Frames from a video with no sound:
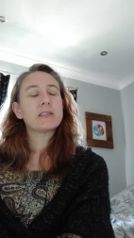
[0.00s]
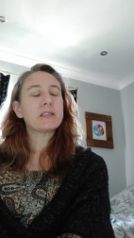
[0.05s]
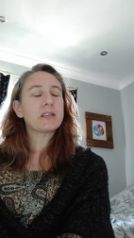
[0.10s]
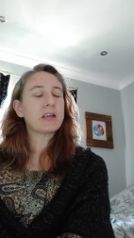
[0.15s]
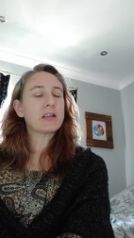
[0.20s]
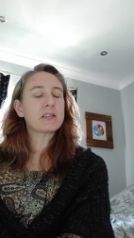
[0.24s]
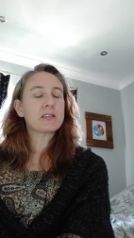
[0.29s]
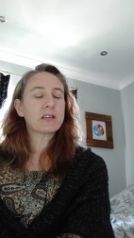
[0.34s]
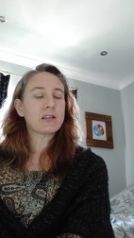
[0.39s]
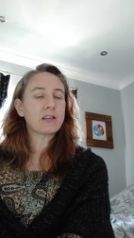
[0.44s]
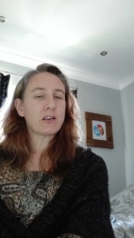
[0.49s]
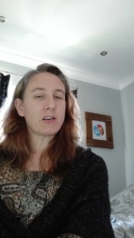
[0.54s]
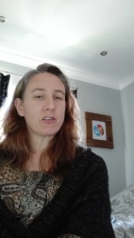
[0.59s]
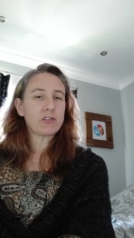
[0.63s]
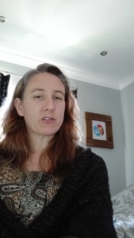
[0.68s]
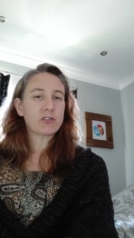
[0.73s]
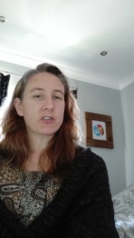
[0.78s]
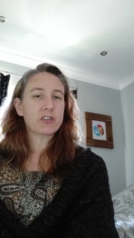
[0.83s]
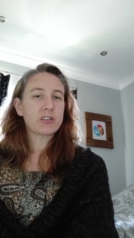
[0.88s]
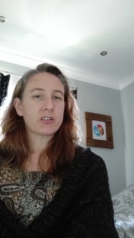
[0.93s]
There's a
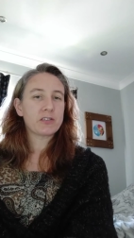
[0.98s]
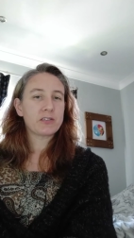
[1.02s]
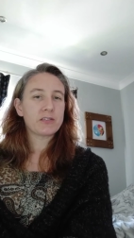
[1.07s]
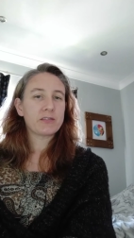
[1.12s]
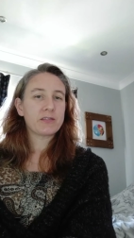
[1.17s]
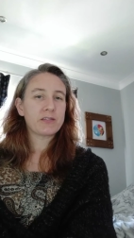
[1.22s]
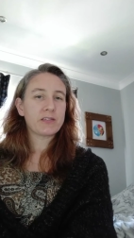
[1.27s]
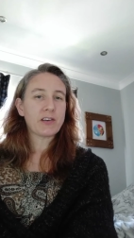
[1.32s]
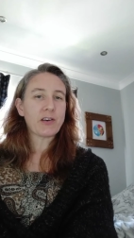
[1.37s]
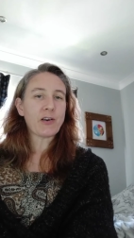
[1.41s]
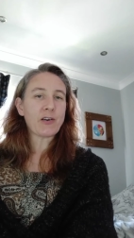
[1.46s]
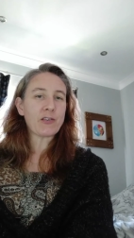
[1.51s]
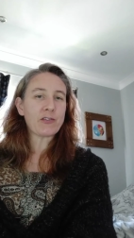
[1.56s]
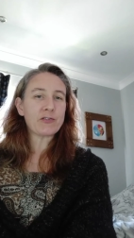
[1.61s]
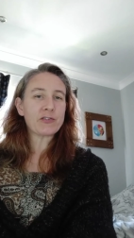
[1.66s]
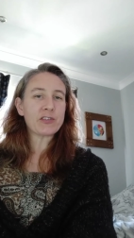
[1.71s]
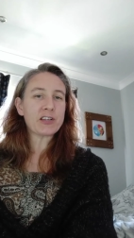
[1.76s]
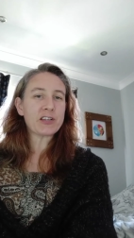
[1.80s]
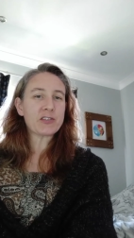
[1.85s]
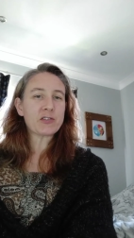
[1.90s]
lot
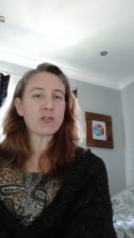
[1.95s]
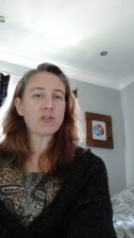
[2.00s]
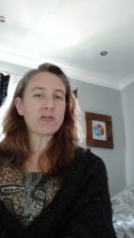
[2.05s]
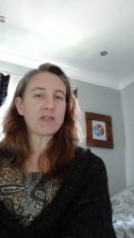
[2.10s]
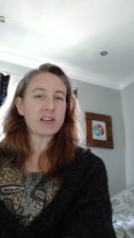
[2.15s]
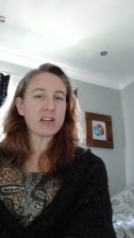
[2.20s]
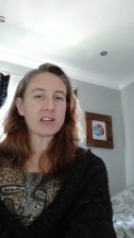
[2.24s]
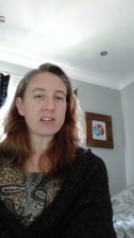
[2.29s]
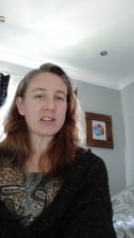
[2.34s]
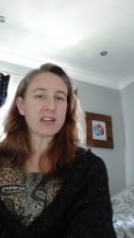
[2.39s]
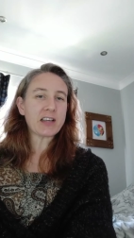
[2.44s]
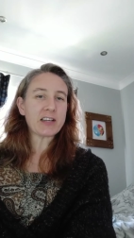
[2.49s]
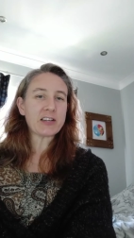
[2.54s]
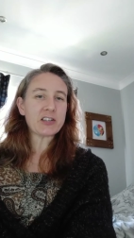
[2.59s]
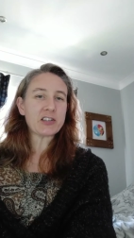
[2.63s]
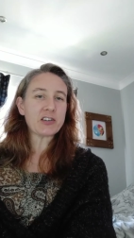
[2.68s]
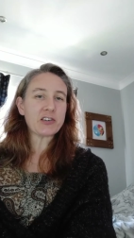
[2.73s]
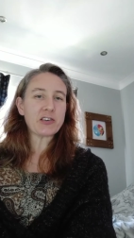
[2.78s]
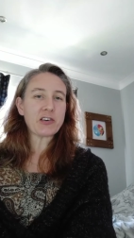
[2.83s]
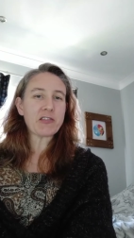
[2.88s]
of
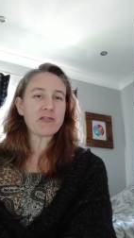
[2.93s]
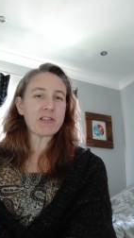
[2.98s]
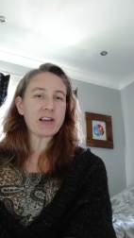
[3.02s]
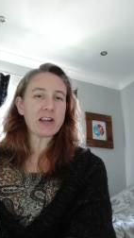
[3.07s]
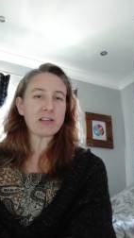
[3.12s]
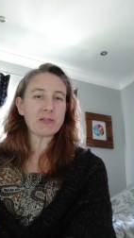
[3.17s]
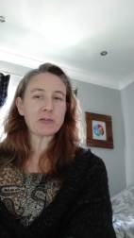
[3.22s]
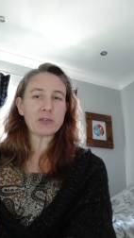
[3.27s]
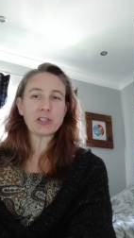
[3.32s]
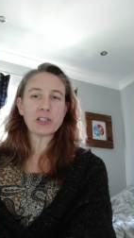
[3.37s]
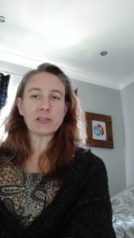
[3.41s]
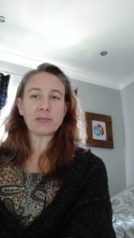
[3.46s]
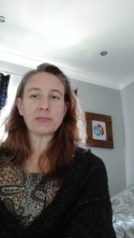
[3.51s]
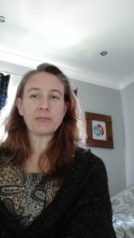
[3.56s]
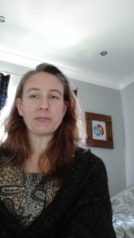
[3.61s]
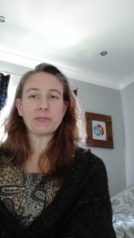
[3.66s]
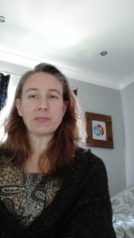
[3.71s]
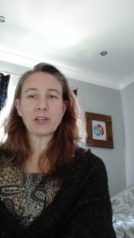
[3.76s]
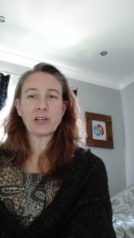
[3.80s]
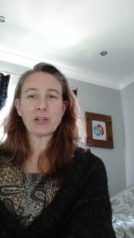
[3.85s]
disorientation around
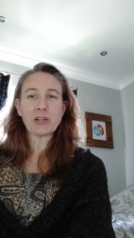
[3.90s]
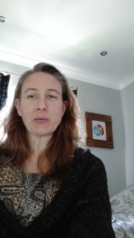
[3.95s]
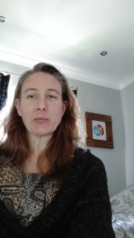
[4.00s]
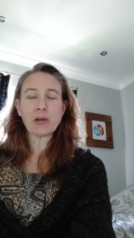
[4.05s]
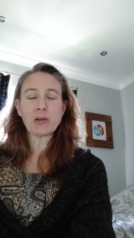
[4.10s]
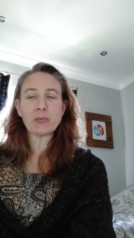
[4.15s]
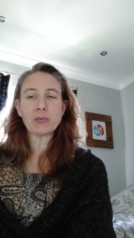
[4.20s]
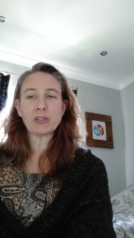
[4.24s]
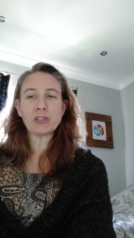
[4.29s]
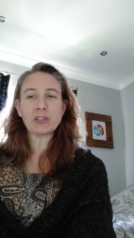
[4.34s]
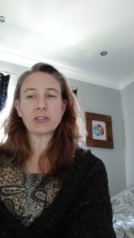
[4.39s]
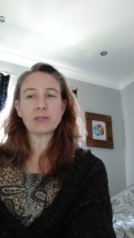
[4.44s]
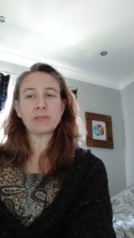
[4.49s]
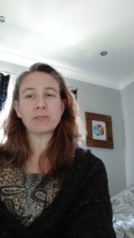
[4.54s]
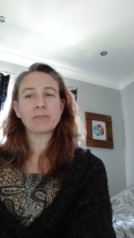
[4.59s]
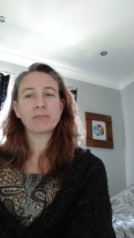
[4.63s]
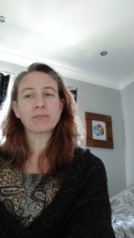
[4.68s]
at the moment.